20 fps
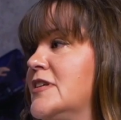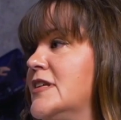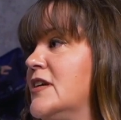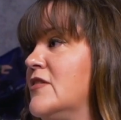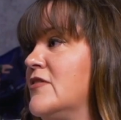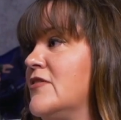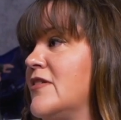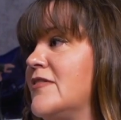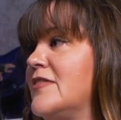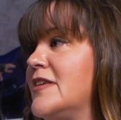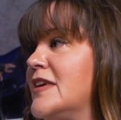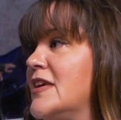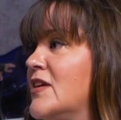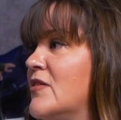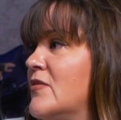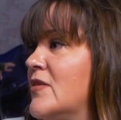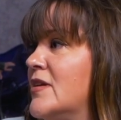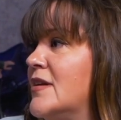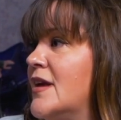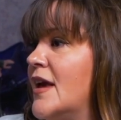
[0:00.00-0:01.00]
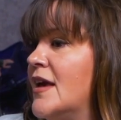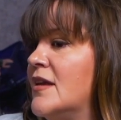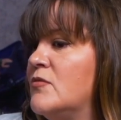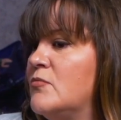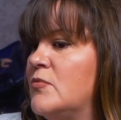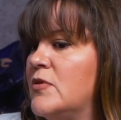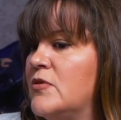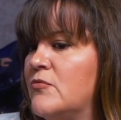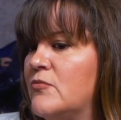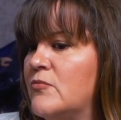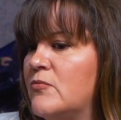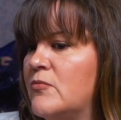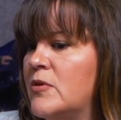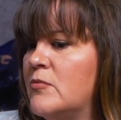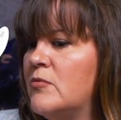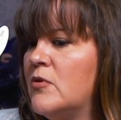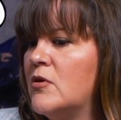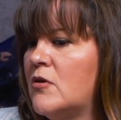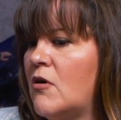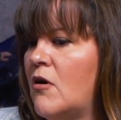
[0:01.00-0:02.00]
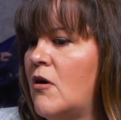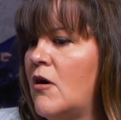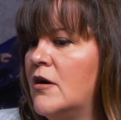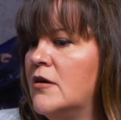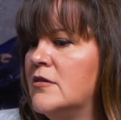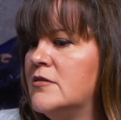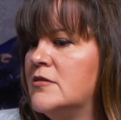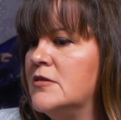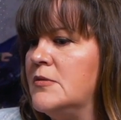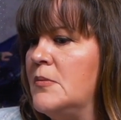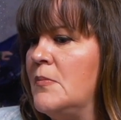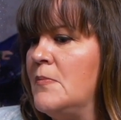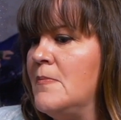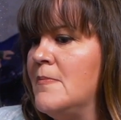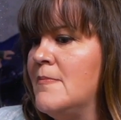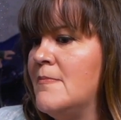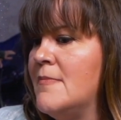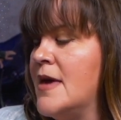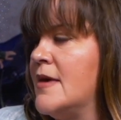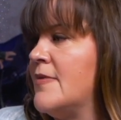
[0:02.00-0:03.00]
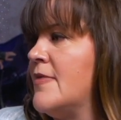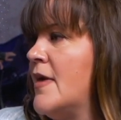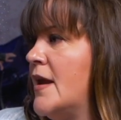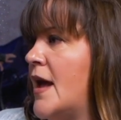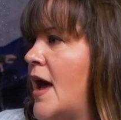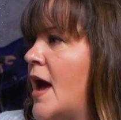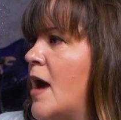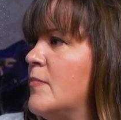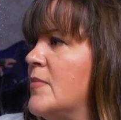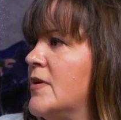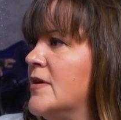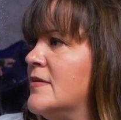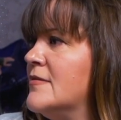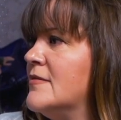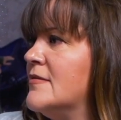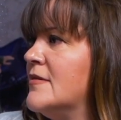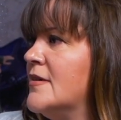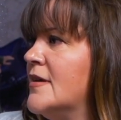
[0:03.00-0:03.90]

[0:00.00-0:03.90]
to hear that. Thank you. And and we we work hard to make that happen,